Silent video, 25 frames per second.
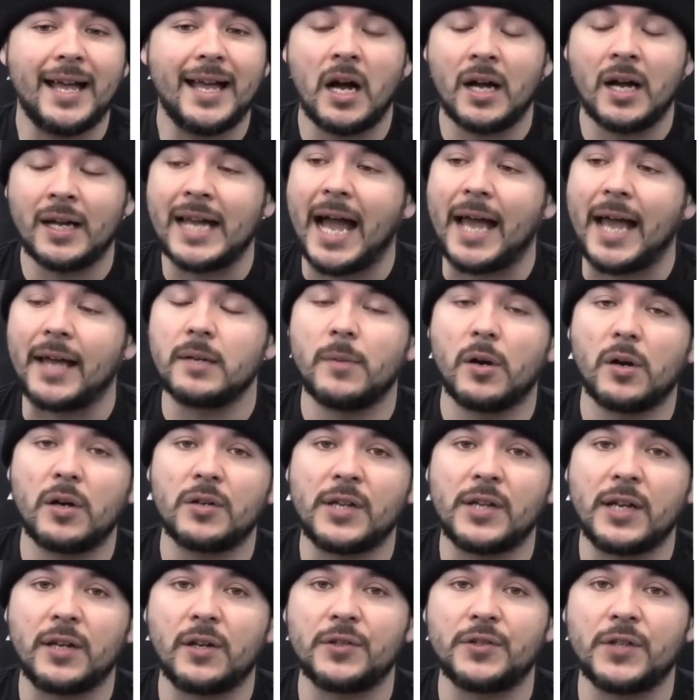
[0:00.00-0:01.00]
a guy on a
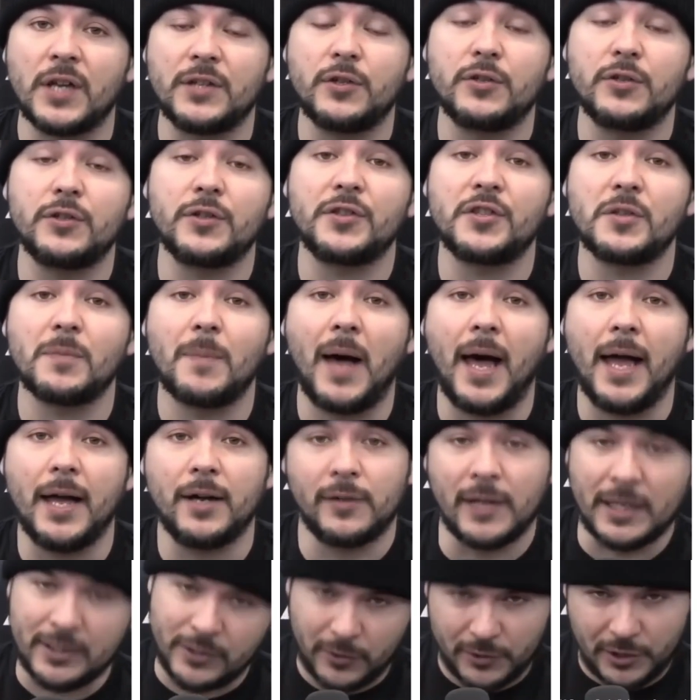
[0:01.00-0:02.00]
motorcycle says you should
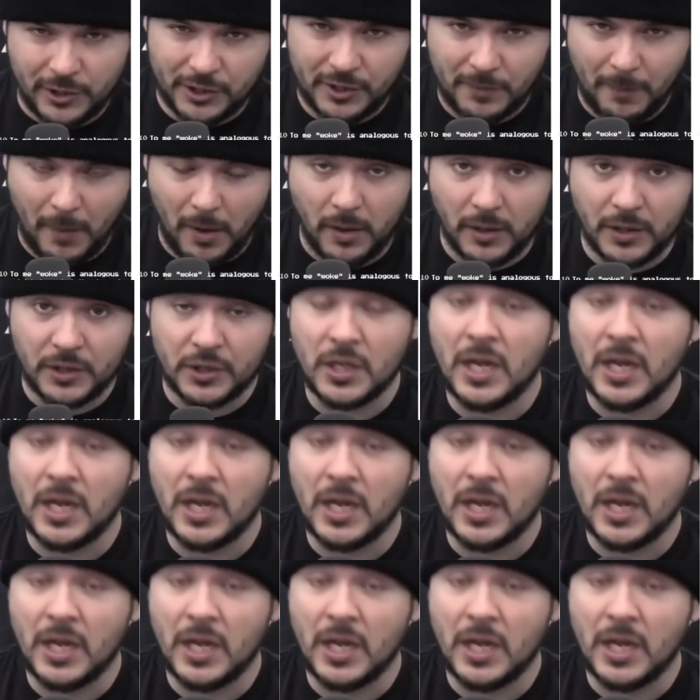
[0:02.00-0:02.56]
smile, and so she smirks,